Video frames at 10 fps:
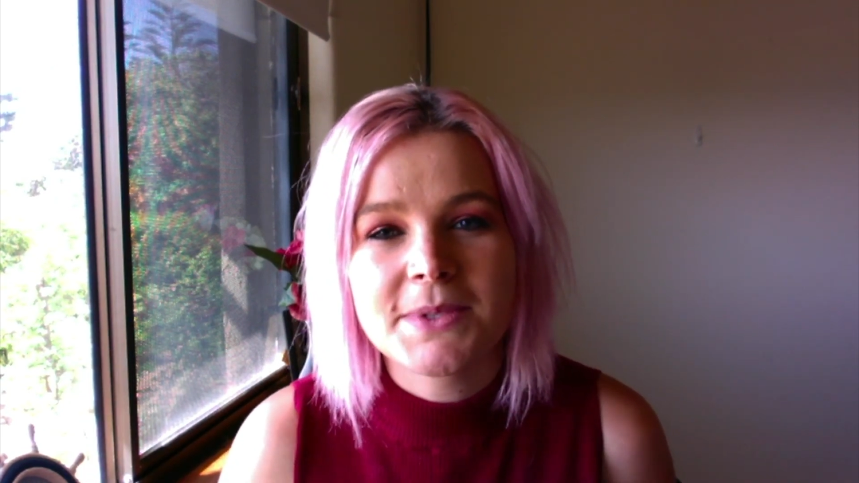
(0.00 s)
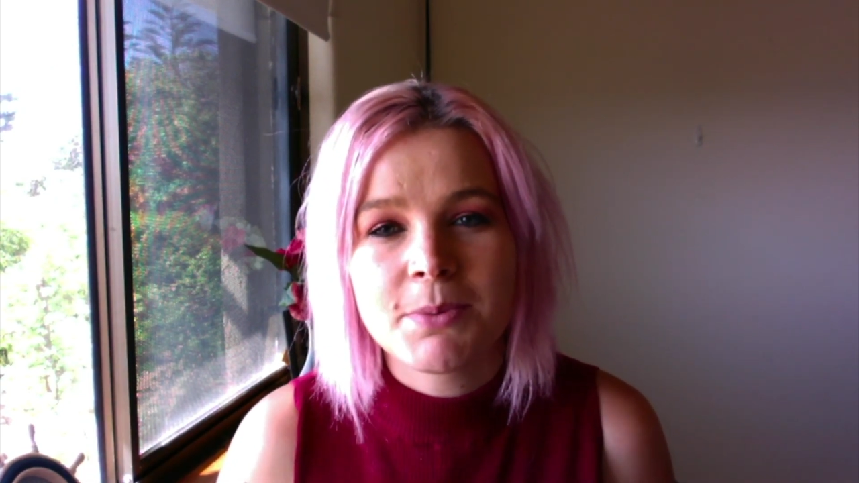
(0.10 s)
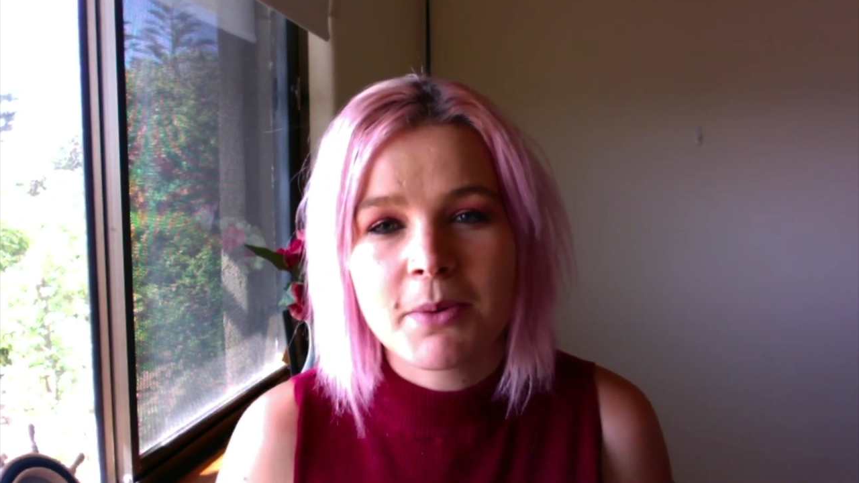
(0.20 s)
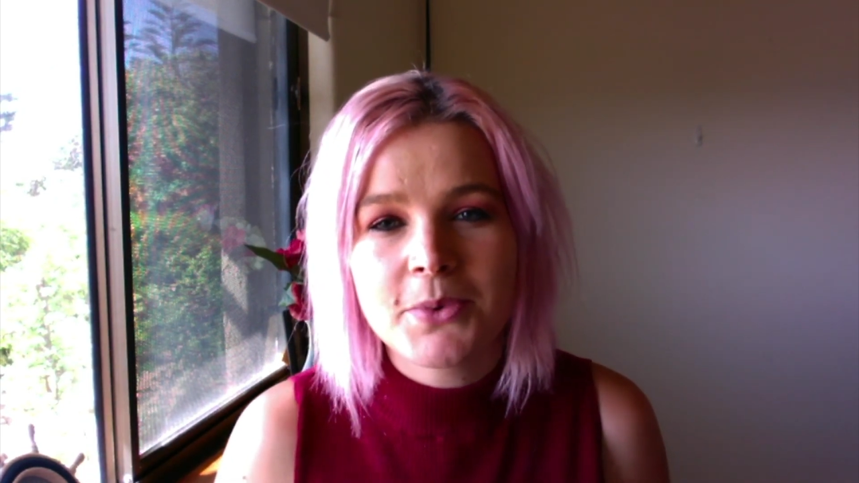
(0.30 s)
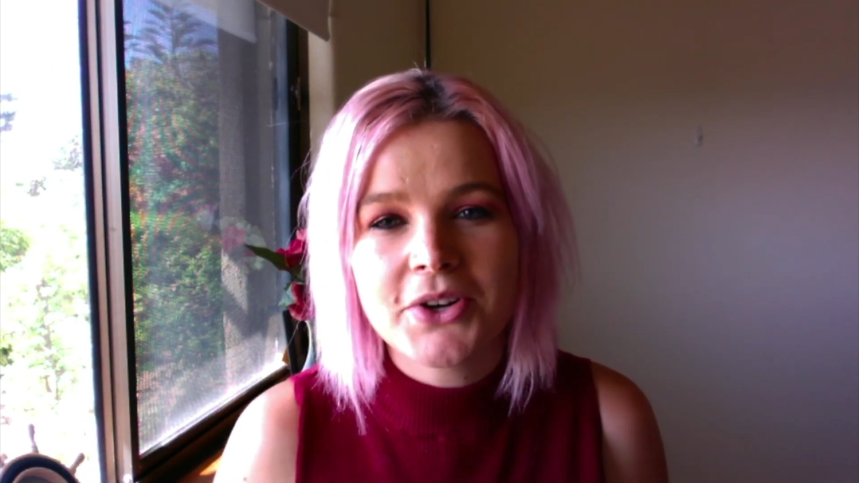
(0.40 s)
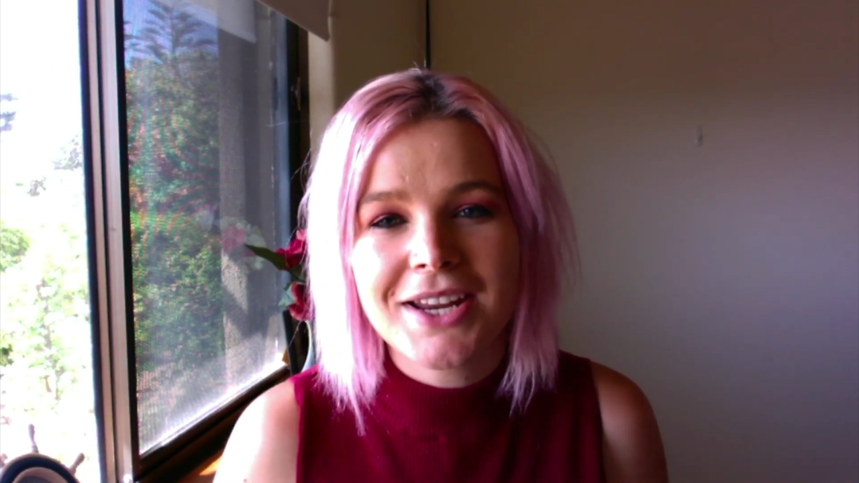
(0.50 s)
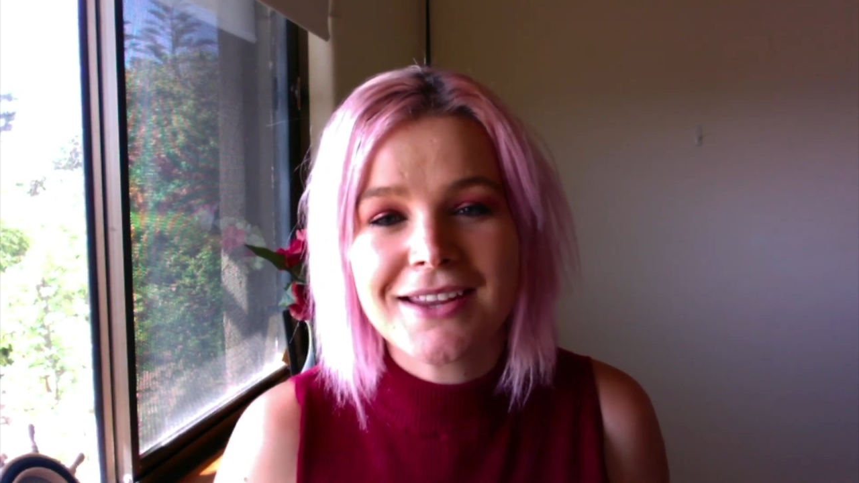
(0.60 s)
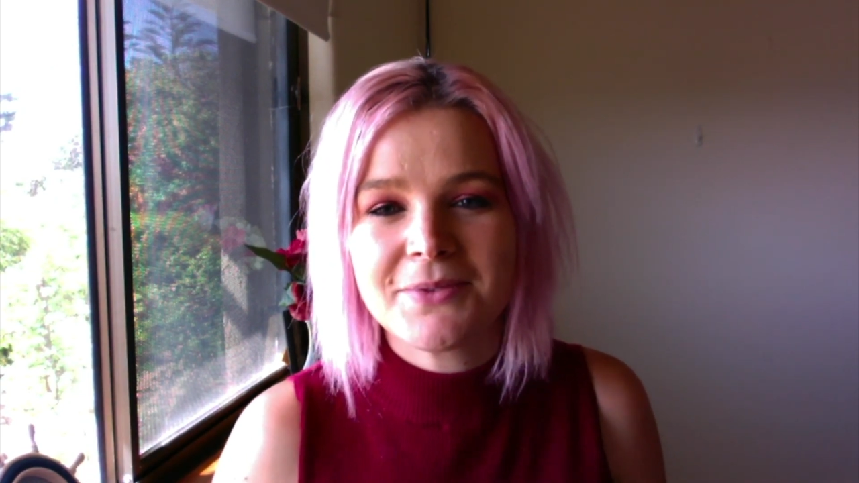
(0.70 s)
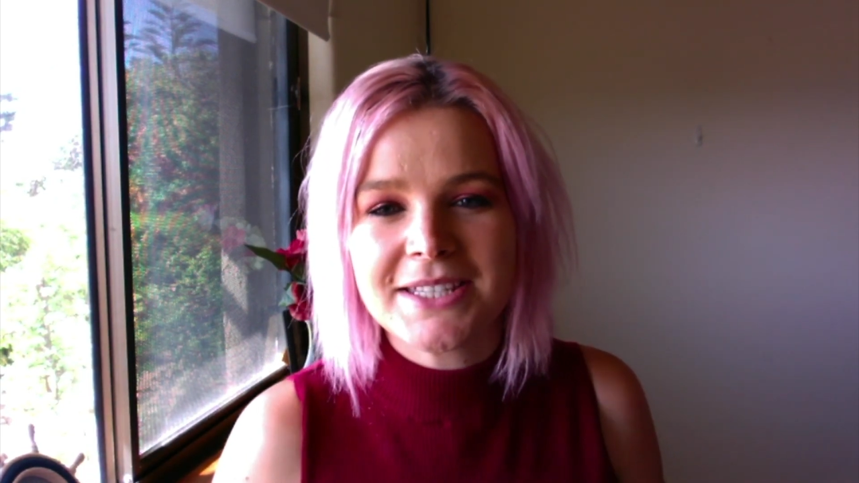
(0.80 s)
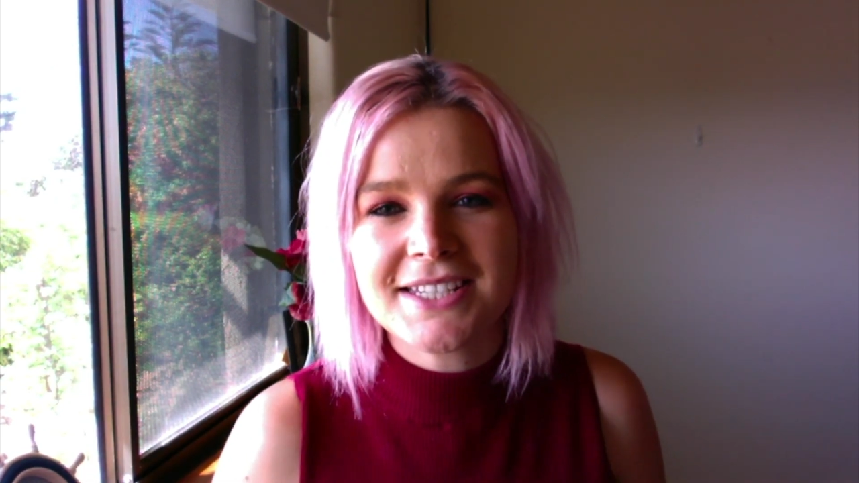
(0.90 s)
Swanbourne
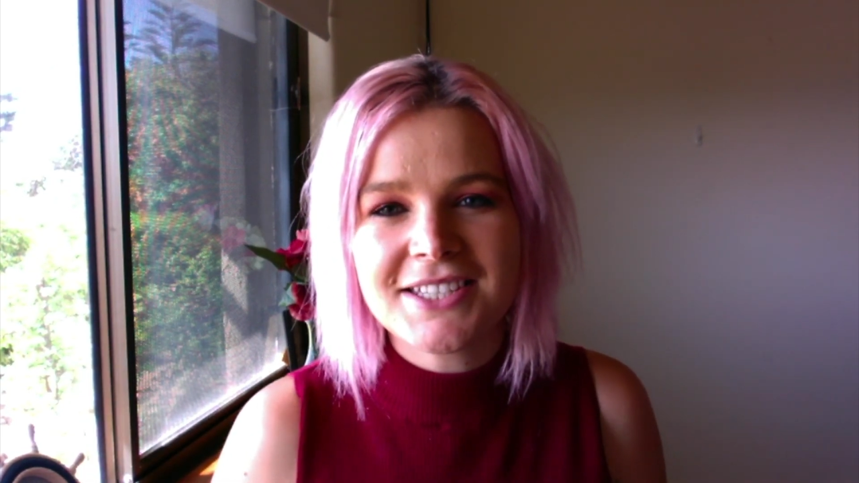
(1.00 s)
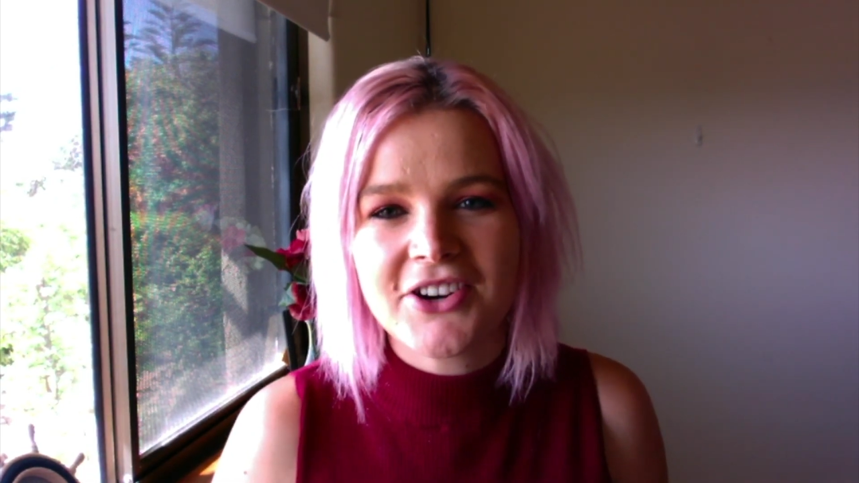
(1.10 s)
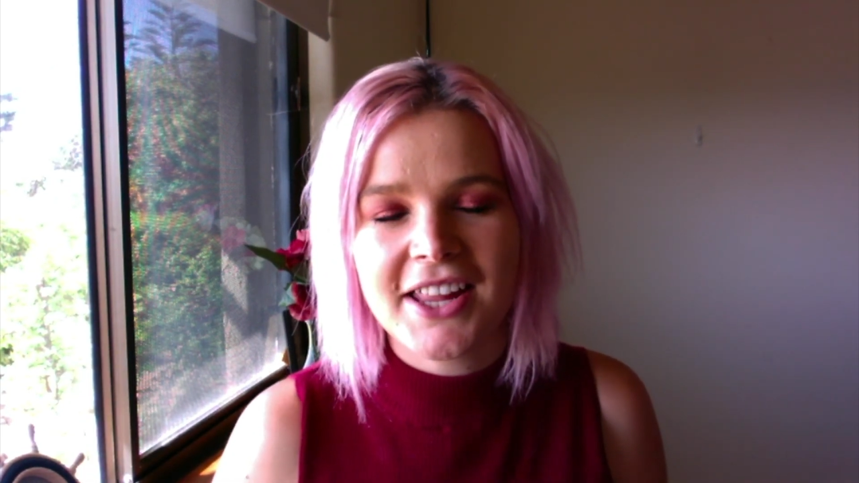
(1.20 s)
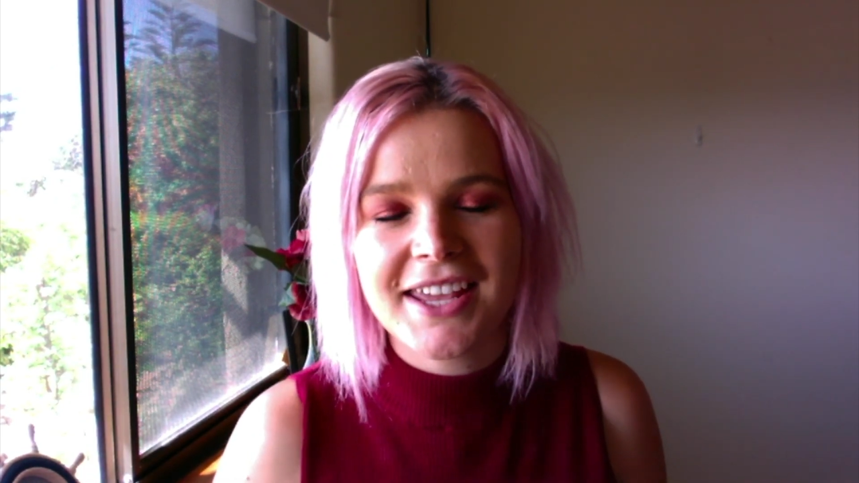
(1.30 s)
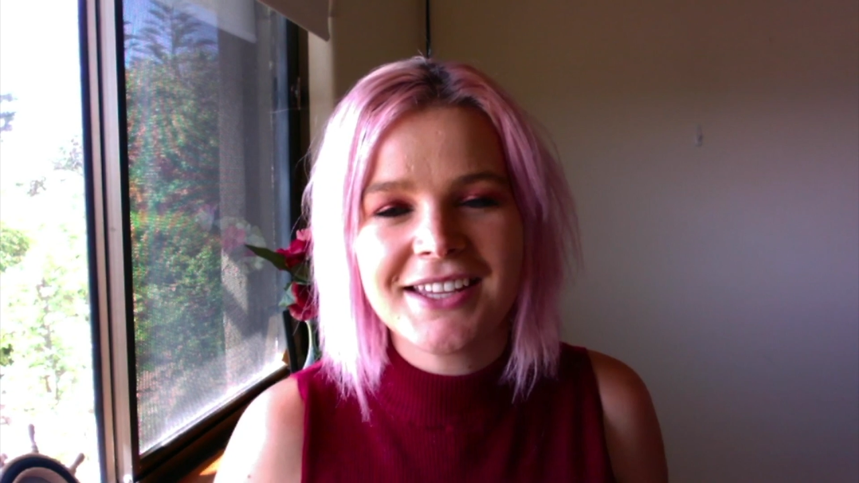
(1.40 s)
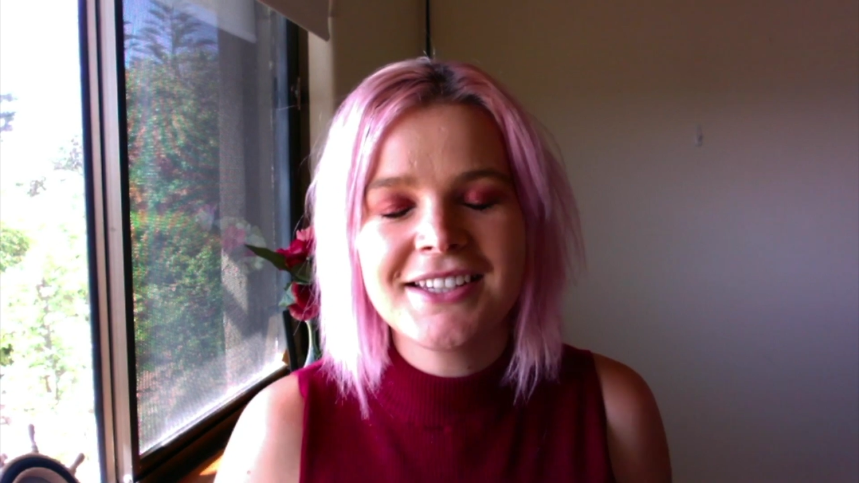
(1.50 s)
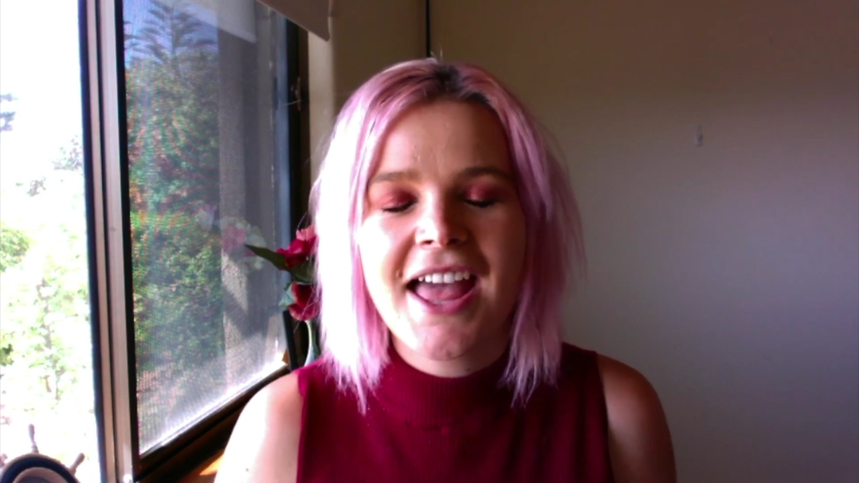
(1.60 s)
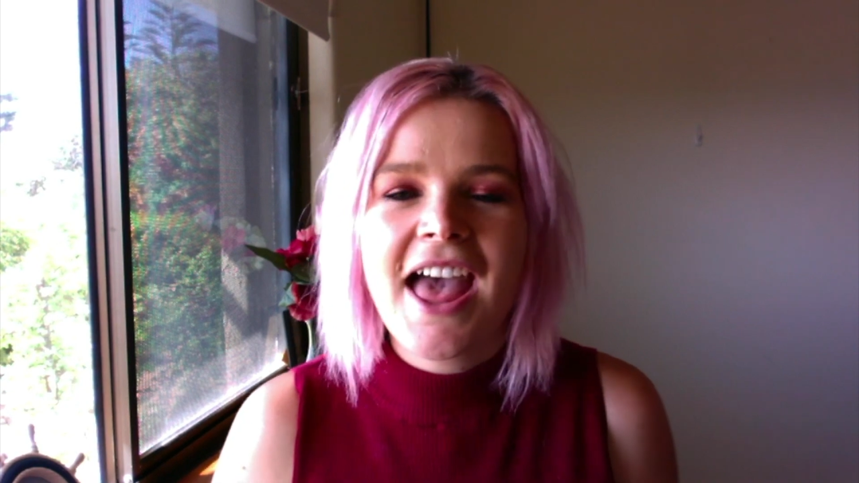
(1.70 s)
in Western Australia.